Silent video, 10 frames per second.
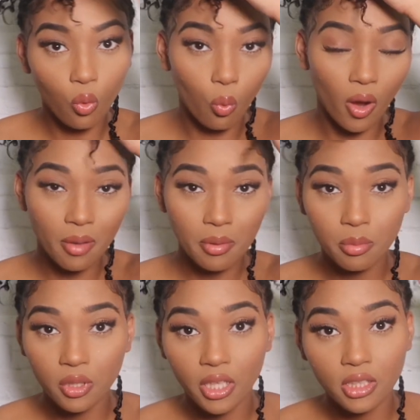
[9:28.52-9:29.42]
Why
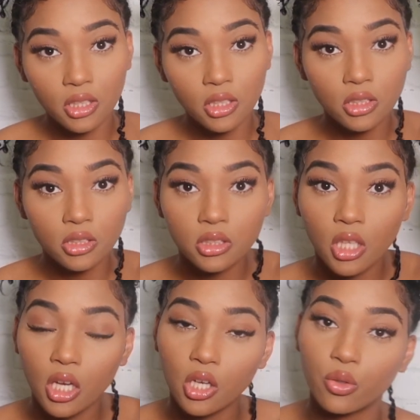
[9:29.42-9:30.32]
people like this?
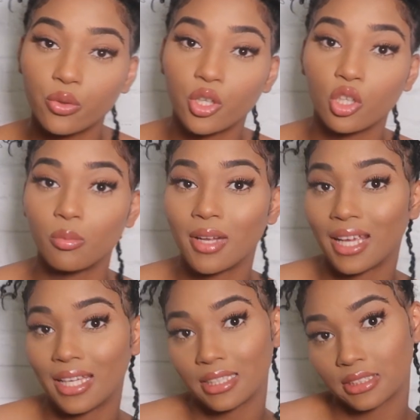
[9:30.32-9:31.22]
I don't know, but
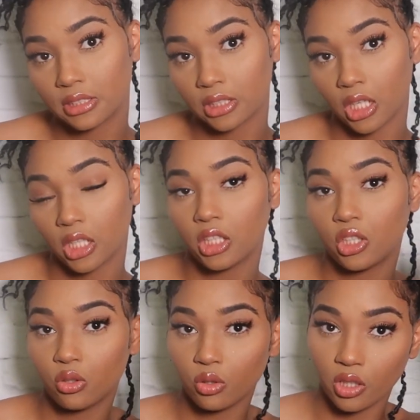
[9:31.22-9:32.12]
I guess it's kind of
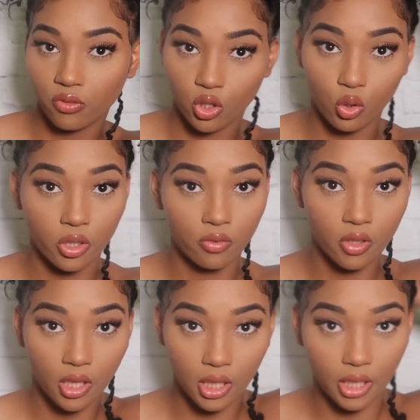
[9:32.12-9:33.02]
cute if you're going
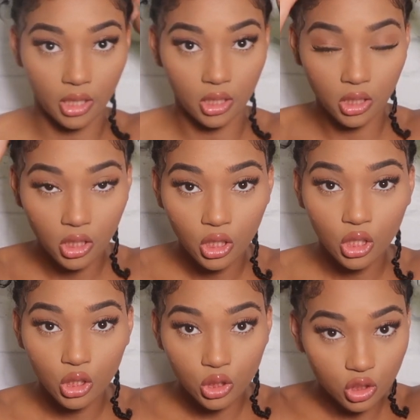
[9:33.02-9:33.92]
for that like
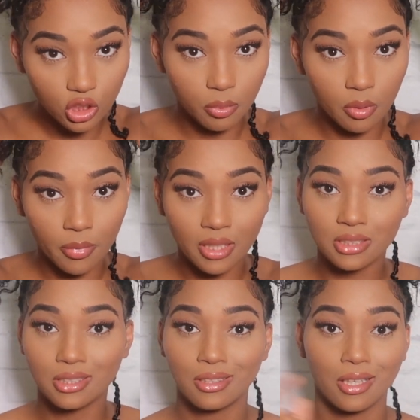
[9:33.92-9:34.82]
super
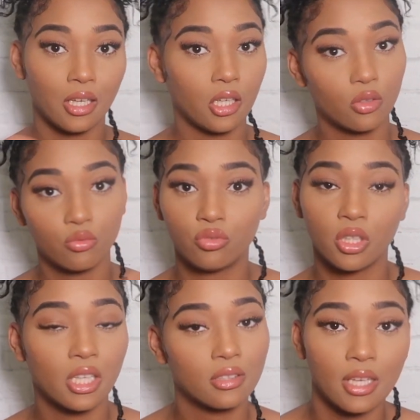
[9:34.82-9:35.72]
messy, like
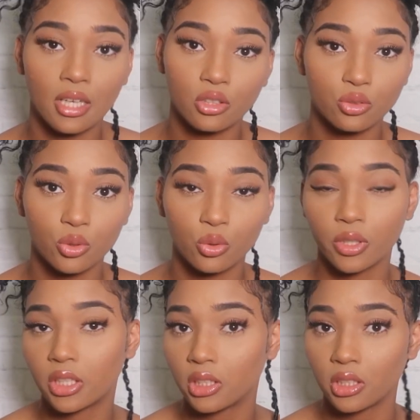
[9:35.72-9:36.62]
run out the house real
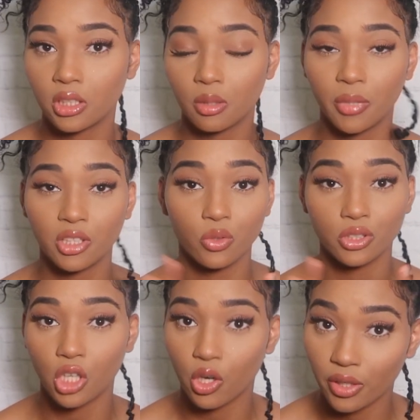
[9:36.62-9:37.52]
quick look. My
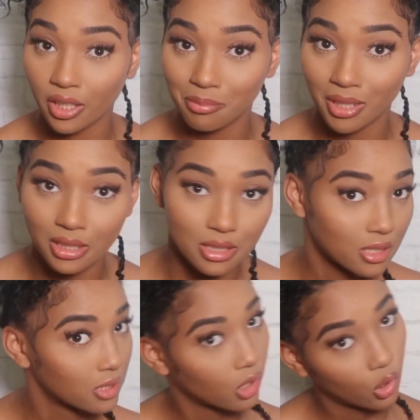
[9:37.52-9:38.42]
twists are already a
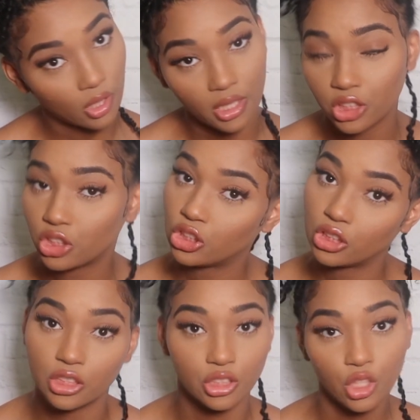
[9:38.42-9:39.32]
mess, so let's
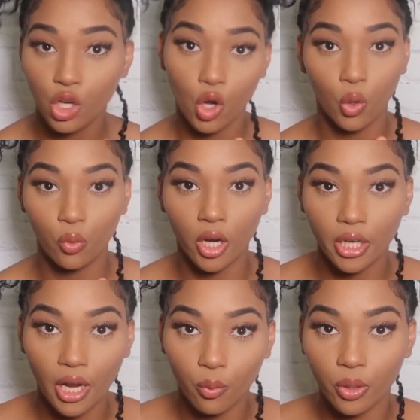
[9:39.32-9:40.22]
just
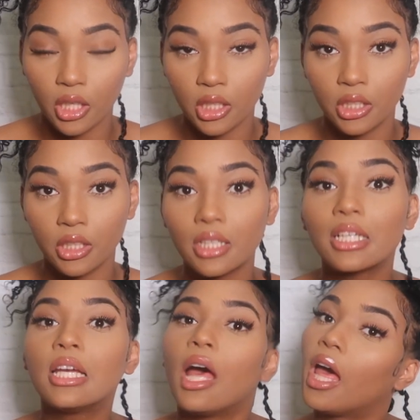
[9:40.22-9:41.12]
rock out with it look.
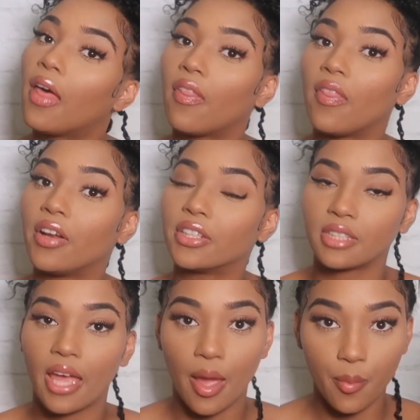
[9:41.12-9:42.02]
There's
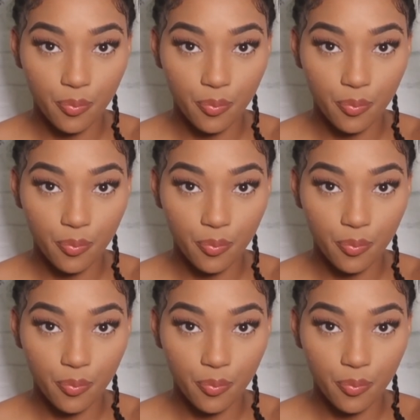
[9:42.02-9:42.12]
that.